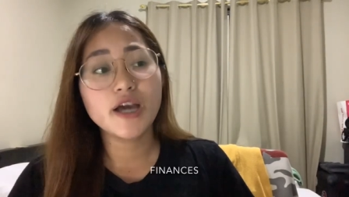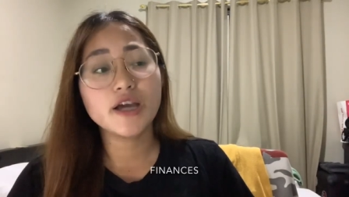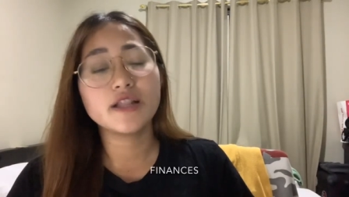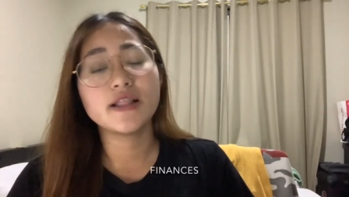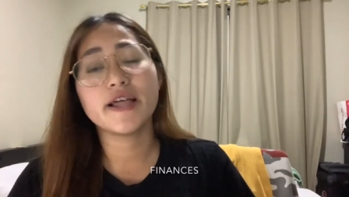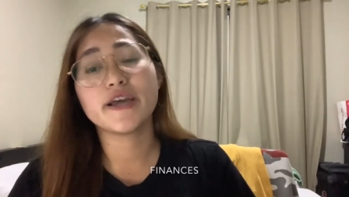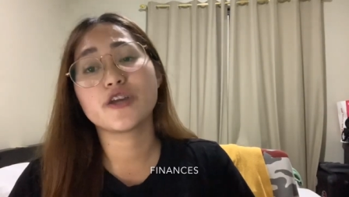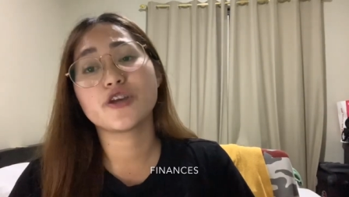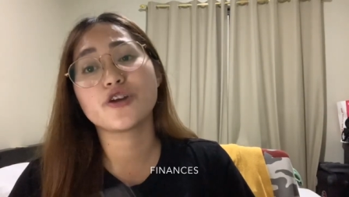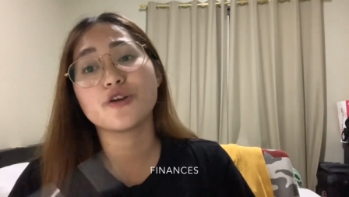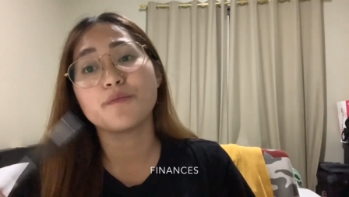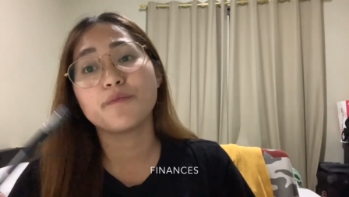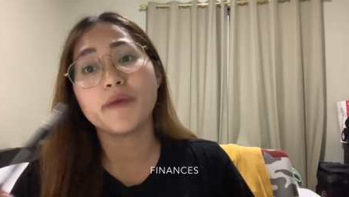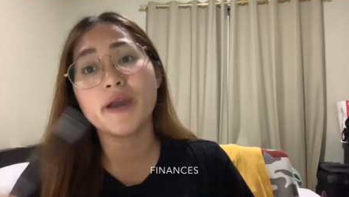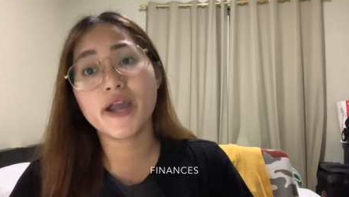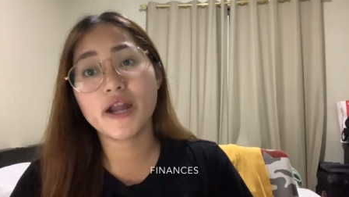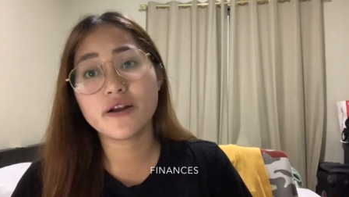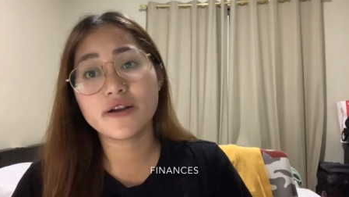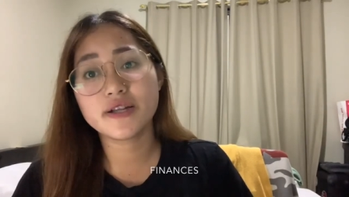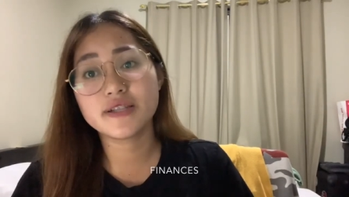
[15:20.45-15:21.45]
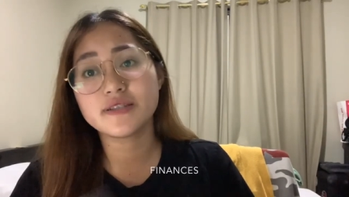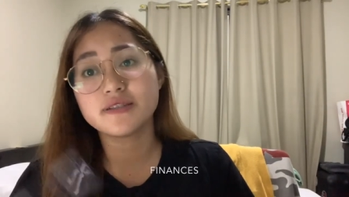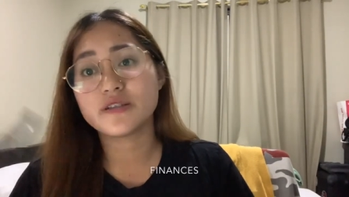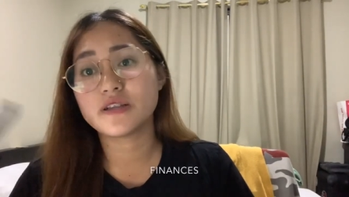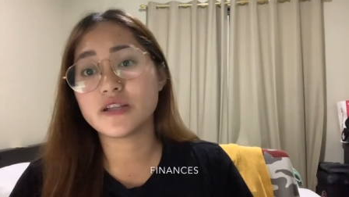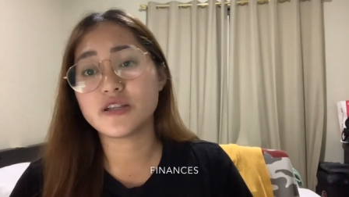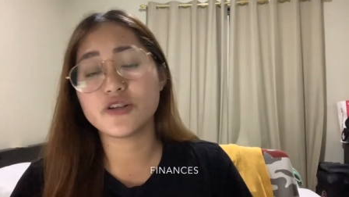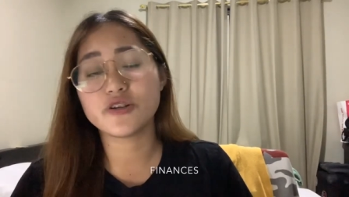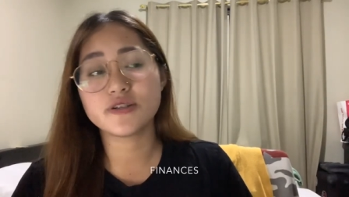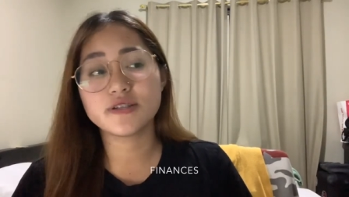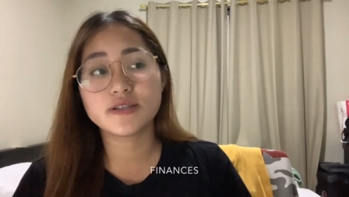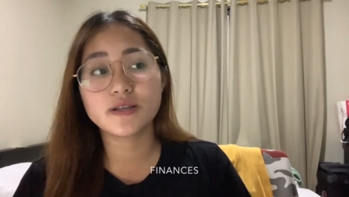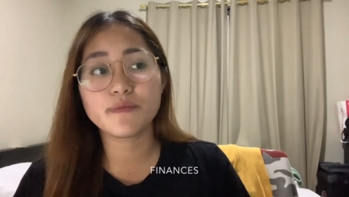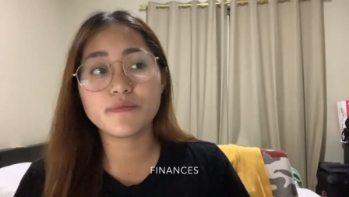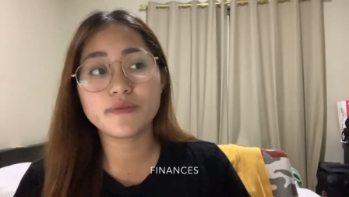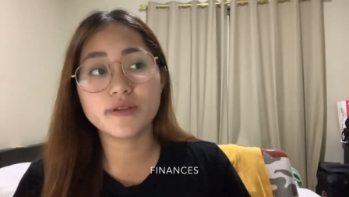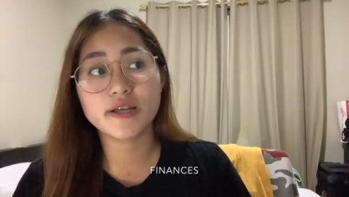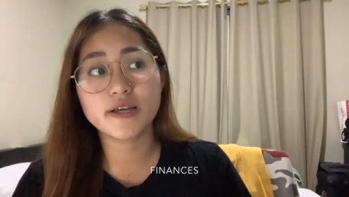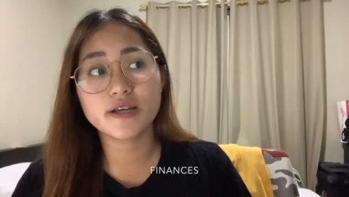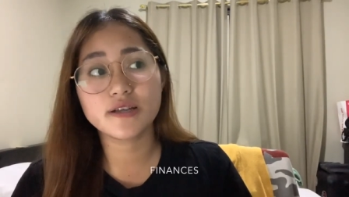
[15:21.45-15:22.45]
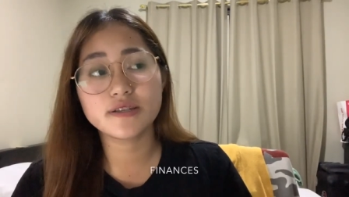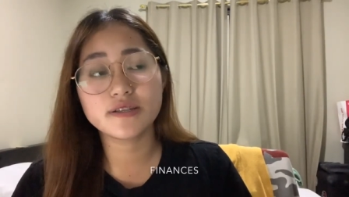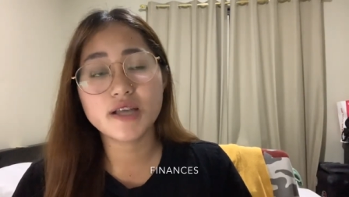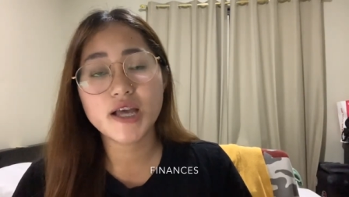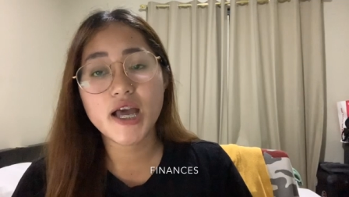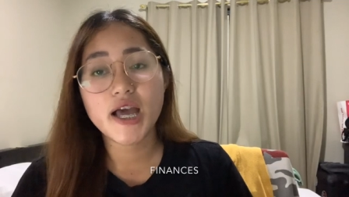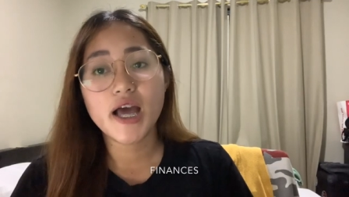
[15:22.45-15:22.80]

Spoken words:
like your parents and your siblings,